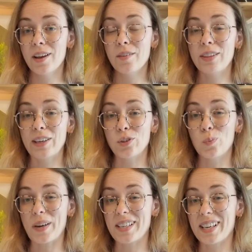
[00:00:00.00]
the actual
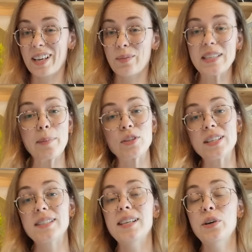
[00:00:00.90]
wedding reception
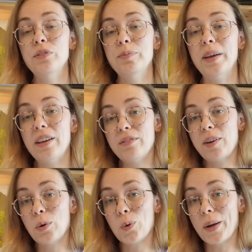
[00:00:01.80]
itself, but it
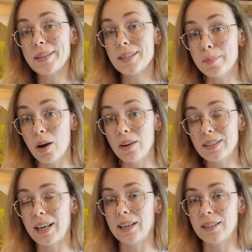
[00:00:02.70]
felt quite
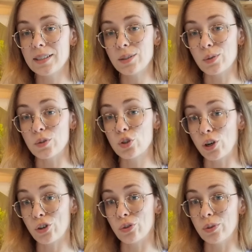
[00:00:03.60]
smart and sort of
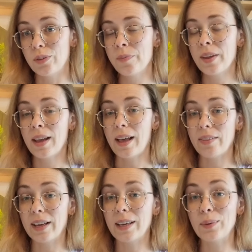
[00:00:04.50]
structural, and
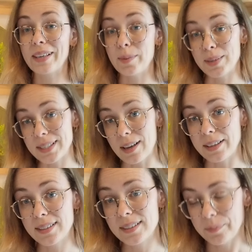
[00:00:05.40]
like it would keep its
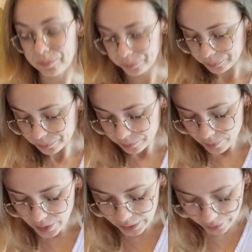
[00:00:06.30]
lines.
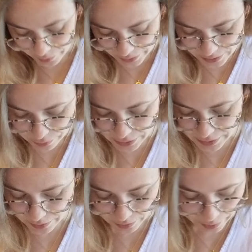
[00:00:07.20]
And I think it definitely
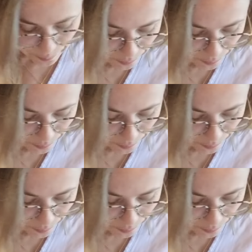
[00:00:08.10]
did that.